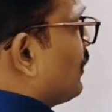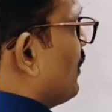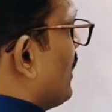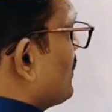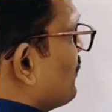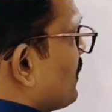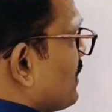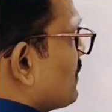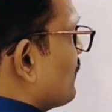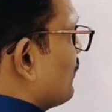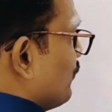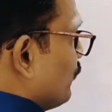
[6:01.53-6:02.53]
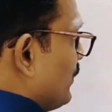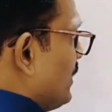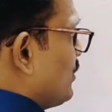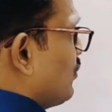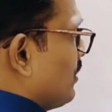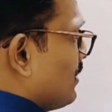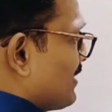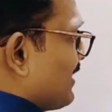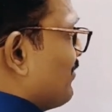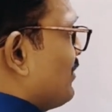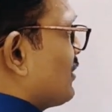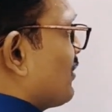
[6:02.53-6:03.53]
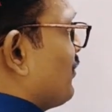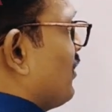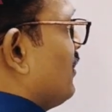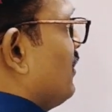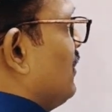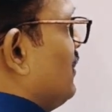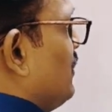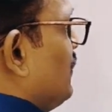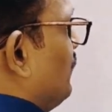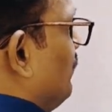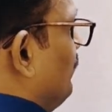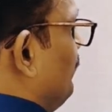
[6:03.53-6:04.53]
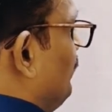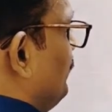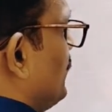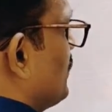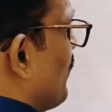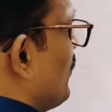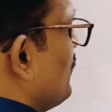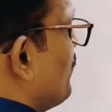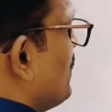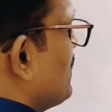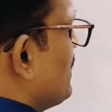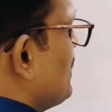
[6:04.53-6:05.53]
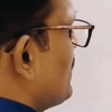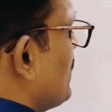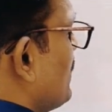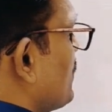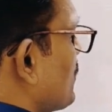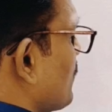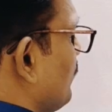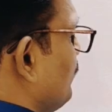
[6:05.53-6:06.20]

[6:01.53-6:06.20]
As per as we need to understand, first of all, some of the princely states